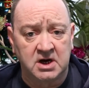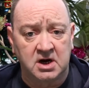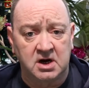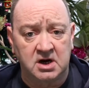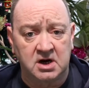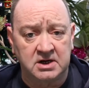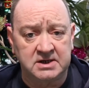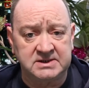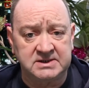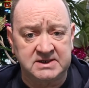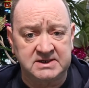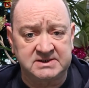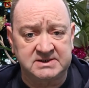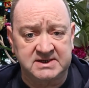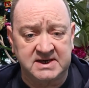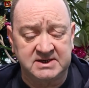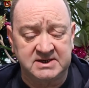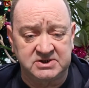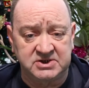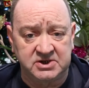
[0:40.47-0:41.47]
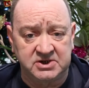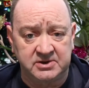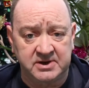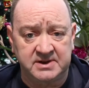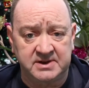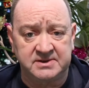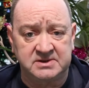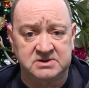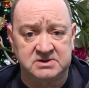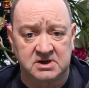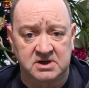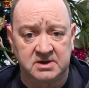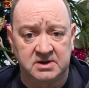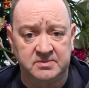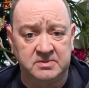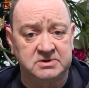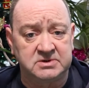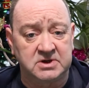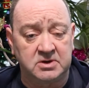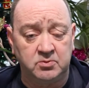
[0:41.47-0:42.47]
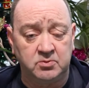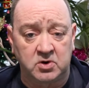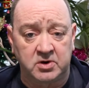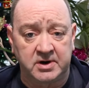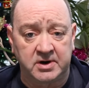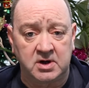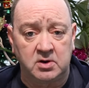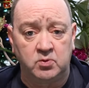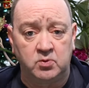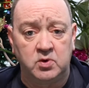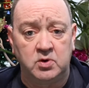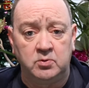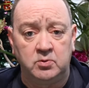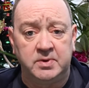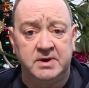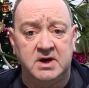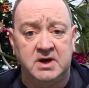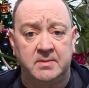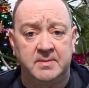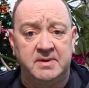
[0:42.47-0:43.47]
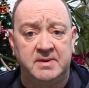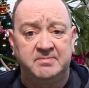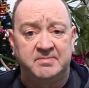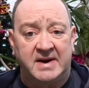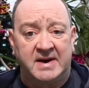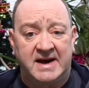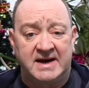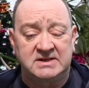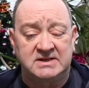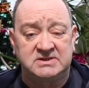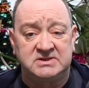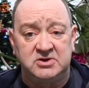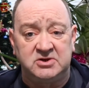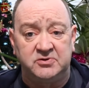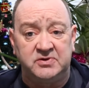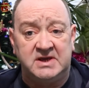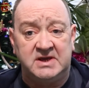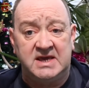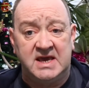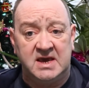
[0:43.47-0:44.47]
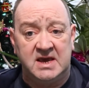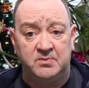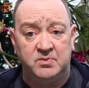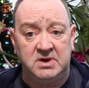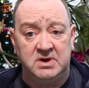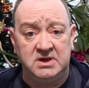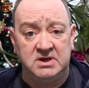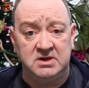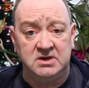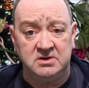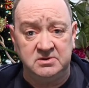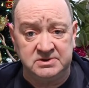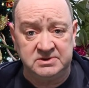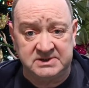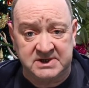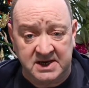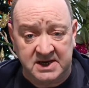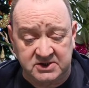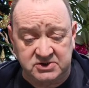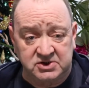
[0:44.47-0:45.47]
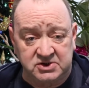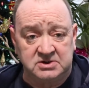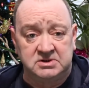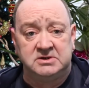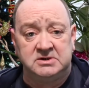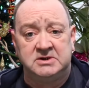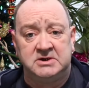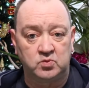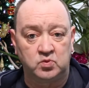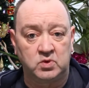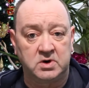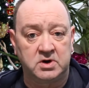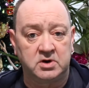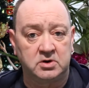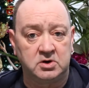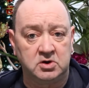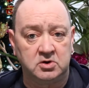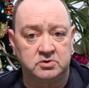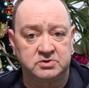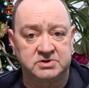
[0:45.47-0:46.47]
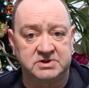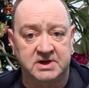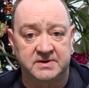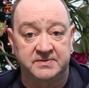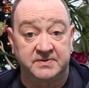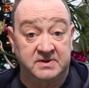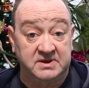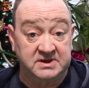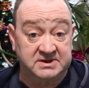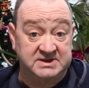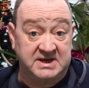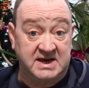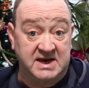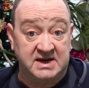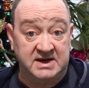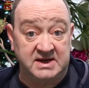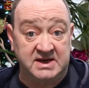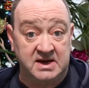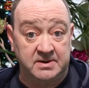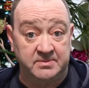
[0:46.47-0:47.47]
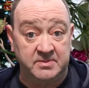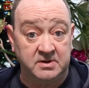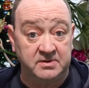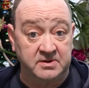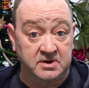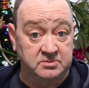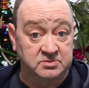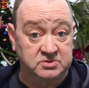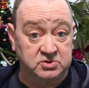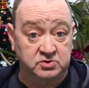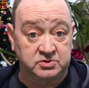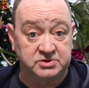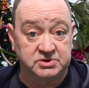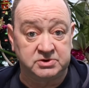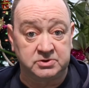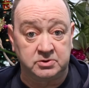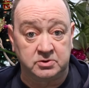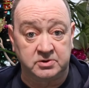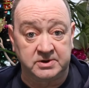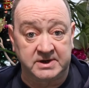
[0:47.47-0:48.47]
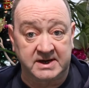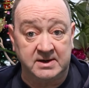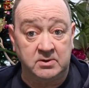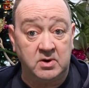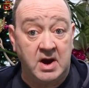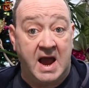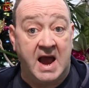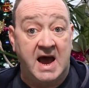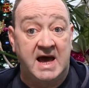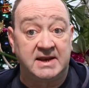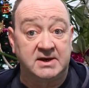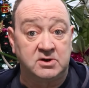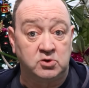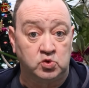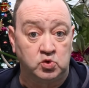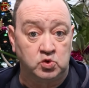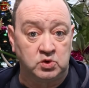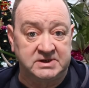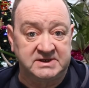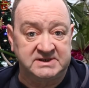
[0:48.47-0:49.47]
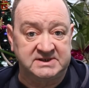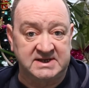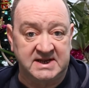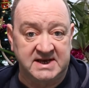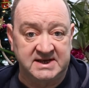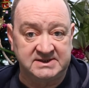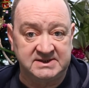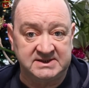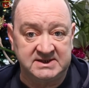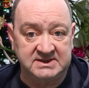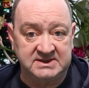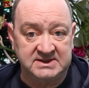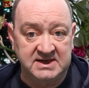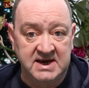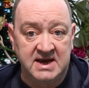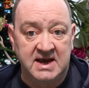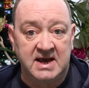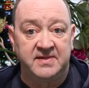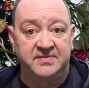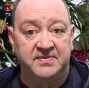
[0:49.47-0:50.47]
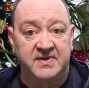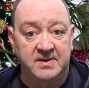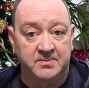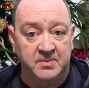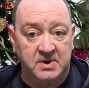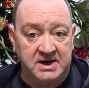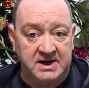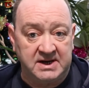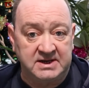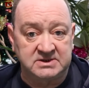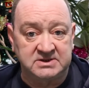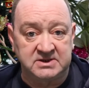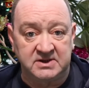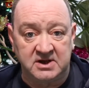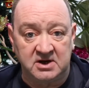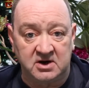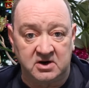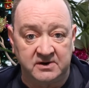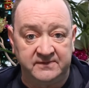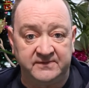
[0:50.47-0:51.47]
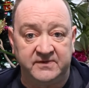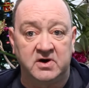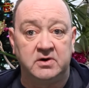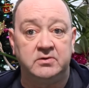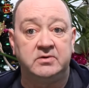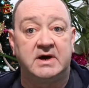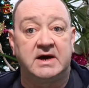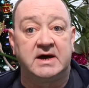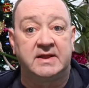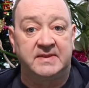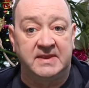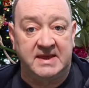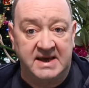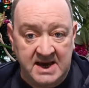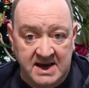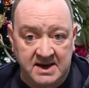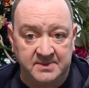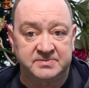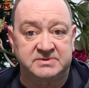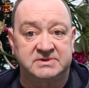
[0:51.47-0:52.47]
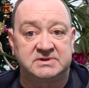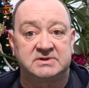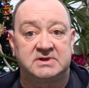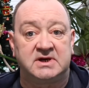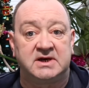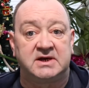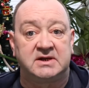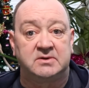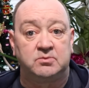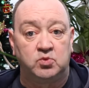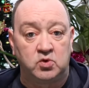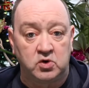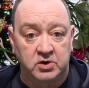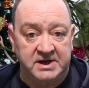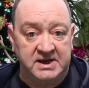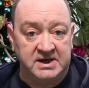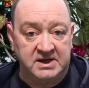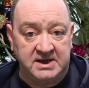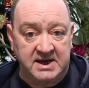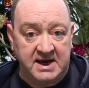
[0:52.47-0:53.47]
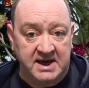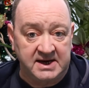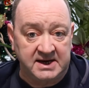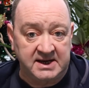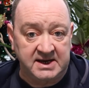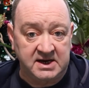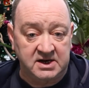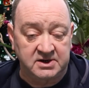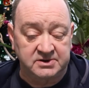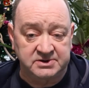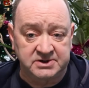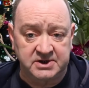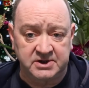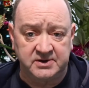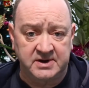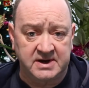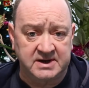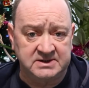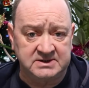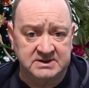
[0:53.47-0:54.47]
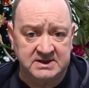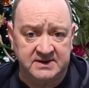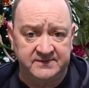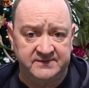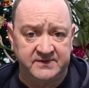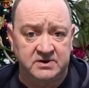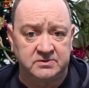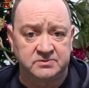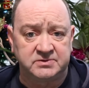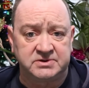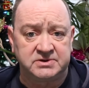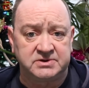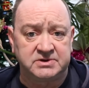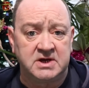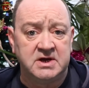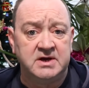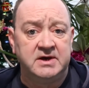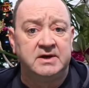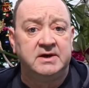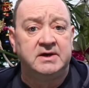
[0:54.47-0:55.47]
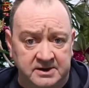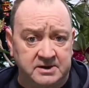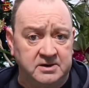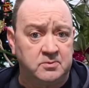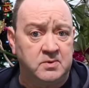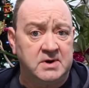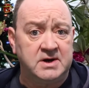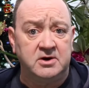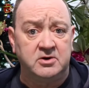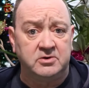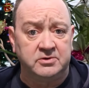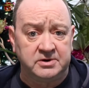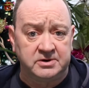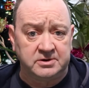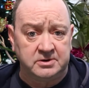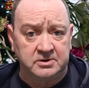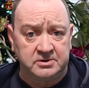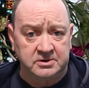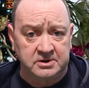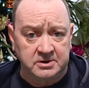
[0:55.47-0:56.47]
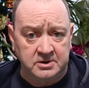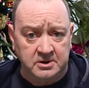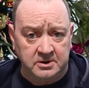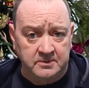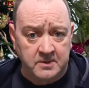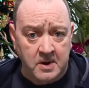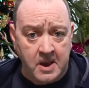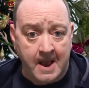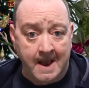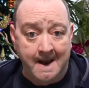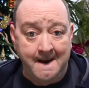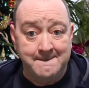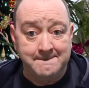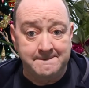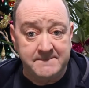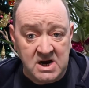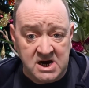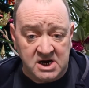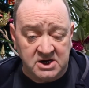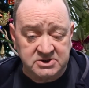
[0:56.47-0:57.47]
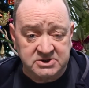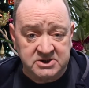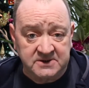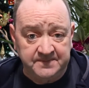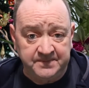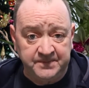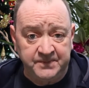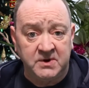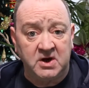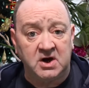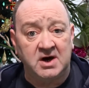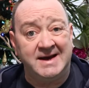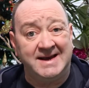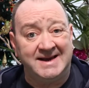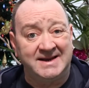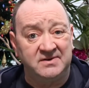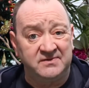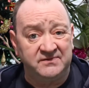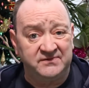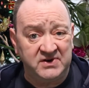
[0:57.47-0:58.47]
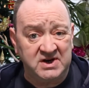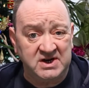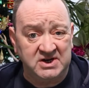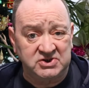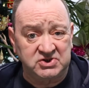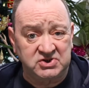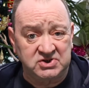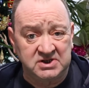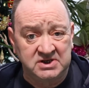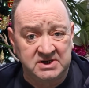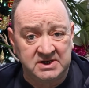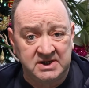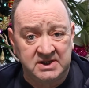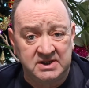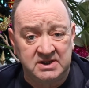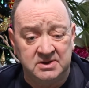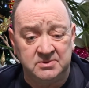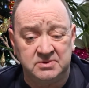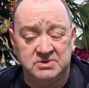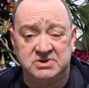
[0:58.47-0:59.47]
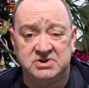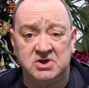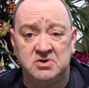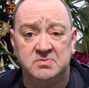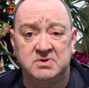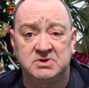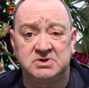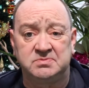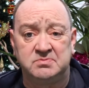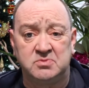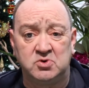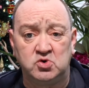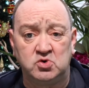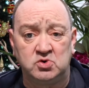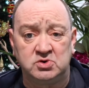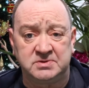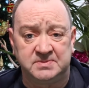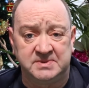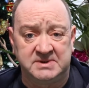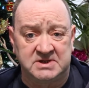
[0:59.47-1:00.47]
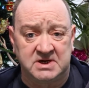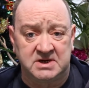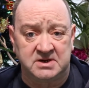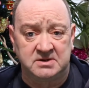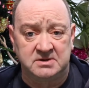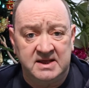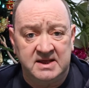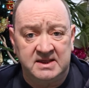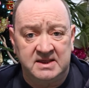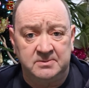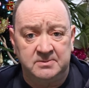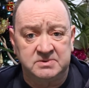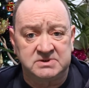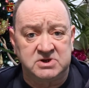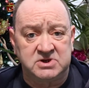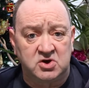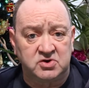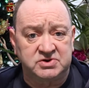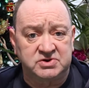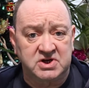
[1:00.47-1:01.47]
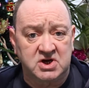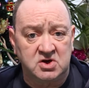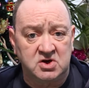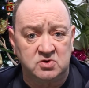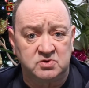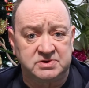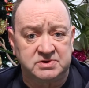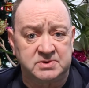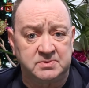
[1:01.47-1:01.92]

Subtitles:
I did say to you at the time, don't worry, I will be coming back to the kit we use section, where I looked at this Canon camera that I'm talking to you on now and all its lenses, then went into the iPhone and the apps and what it can and can't do, ND filters. It went on and on and on. But I hadn't finished. There was so much more to be done. There was lots of holes.